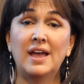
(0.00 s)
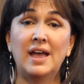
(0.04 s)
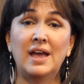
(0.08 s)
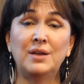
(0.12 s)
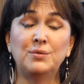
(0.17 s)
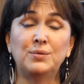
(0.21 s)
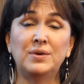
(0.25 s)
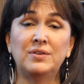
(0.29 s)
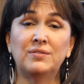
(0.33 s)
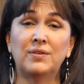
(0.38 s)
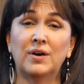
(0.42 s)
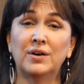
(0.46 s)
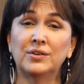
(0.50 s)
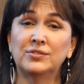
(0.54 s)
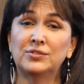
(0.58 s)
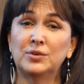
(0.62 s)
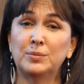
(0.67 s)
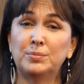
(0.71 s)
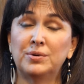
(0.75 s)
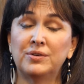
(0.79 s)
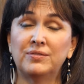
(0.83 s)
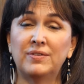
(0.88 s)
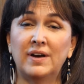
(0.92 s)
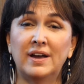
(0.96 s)
and we've
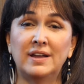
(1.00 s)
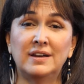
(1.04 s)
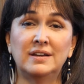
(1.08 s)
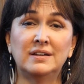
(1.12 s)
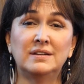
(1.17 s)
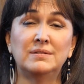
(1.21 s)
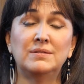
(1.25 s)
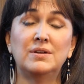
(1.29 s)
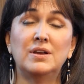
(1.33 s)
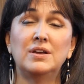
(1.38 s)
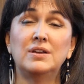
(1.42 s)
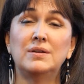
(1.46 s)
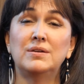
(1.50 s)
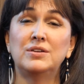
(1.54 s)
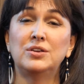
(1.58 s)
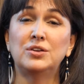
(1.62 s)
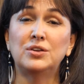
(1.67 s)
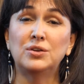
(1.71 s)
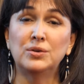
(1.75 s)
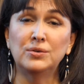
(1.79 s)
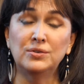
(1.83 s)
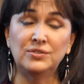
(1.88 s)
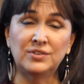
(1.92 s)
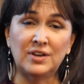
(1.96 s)
also provided
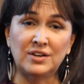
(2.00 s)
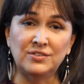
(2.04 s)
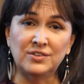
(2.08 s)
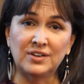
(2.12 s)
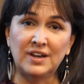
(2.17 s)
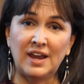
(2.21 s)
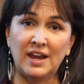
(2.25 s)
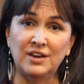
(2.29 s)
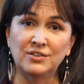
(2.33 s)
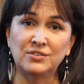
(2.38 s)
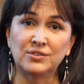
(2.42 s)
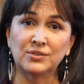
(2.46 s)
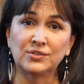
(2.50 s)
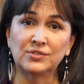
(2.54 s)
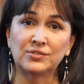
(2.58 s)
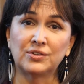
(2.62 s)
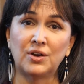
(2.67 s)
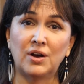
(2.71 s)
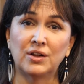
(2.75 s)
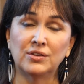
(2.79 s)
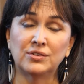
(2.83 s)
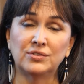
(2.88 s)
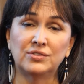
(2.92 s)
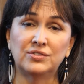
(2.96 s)
huge educational
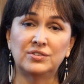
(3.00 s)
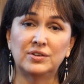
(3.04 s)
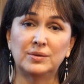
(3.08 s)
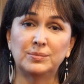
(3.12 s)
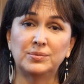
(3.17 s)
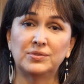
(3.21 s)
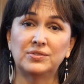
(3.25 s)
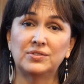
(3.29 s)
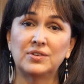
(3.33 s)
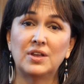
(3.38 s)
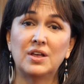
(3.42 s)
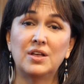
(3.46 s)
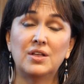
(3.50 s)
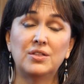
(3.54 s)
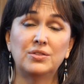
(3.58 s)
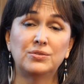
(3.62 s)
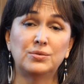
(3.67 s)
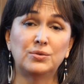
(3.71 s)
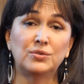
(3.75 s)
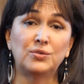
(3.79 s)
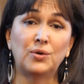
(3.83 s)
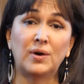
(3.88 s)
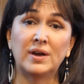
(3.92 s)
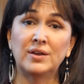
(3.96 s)
scholarships
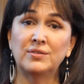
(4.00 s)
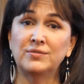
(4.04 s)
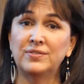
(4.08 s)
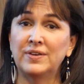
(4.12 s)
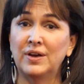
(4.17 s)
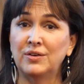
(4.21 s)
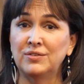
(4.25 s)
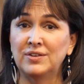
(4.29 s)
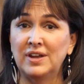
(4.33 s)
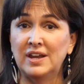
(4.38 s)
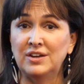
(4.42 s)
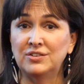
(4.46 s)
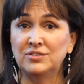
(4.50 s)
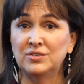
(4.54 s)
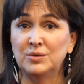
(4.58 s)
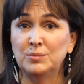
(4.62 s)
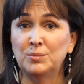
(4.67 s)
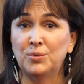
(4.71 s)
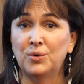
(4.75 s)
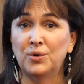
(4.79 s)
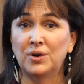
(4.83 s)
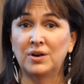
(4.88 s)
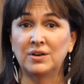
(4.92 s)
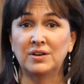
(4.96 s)
through Doyon
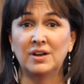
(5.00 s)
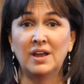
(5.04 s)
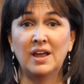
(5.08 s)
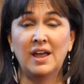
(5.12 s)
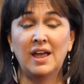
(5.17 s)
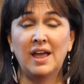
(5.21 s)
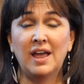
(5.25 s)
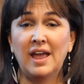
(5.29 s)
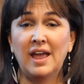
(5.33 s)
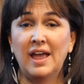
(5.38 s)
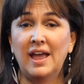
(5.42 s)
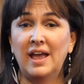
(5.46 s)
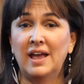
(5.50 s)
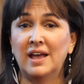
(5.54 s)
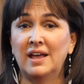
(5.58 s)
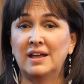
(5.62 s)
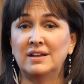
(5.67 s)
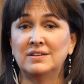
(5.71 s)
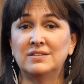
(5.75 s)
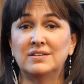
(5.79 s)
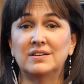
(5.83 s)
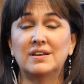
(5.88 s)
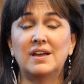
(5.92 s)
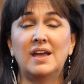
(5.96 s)
Foundation Board
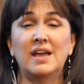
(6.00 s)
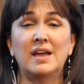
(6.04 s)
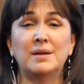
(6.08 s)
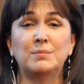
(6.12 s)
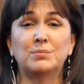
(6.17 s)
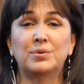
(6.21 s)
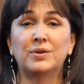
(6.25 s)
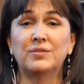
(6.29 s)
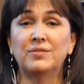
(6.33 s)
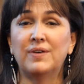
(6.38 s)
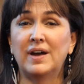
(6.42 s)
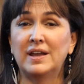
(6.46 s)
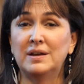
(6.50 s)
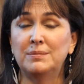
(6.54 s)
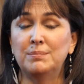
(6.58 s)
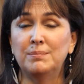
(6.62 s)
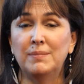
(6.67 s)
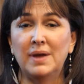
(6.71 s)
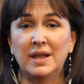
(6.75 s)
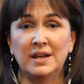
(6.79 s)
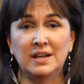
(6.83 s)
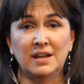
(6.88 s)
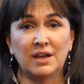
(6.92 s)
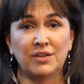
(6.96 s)
and, and provided
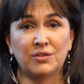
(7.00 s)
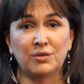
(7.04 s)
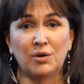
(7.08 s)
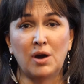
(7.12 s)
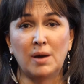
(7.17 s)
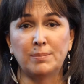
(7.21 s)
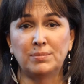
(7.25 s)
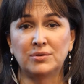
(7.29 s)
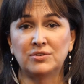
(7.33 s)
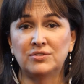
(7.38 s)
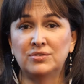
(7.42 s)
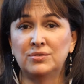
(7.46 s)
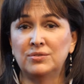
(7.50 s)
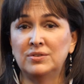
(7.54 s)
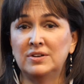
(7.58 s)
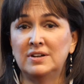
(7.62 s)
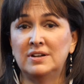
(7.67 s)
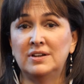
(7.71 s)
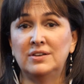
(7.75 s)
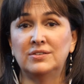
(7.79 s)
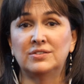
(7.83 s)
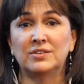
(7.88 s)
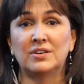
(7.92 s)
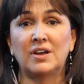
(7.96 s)
many other
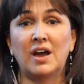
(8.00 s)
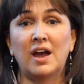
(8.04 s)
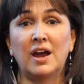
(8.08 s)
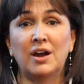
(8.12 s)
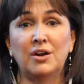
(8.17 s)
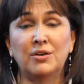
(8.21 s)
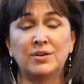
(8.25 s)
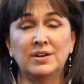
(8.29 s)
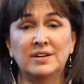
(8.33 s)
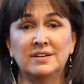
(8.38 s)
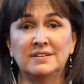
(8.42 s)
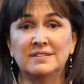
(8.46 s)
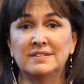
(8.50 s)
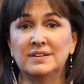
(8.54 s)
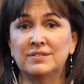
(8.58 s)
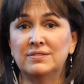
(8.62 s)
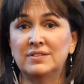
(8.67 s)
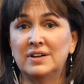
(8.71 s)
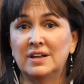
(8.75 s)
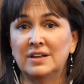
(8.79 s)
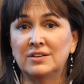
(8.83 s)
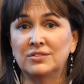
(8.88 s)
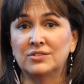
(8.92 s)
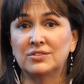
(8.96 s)
opportunities in hiring and
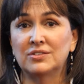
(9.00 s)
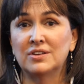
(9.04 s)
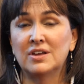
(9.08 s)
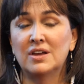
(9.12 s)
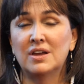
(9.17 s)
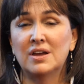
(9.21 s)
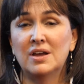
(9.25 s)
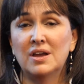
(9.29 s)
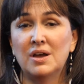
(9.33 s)
dividends.